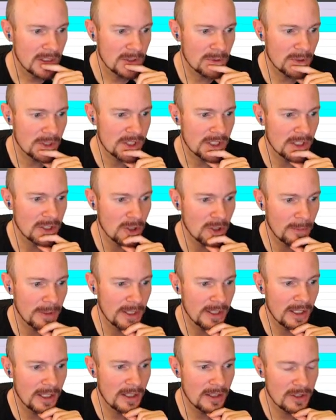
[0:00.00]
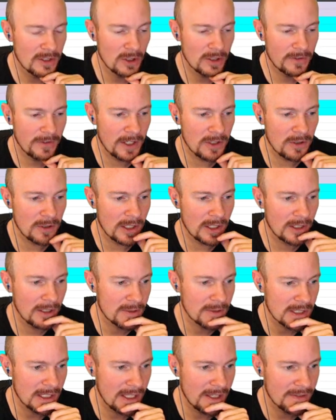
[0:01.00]
Which didn't know me that notify you that I
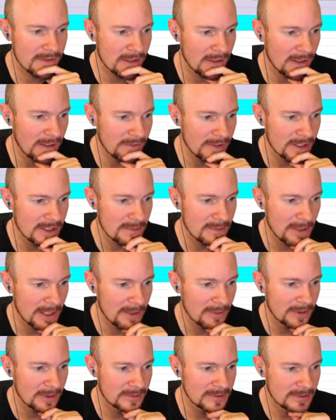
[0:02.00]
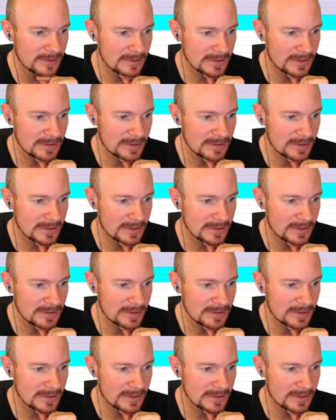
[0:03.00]
was live. Sorry, Fuzzy Penguin.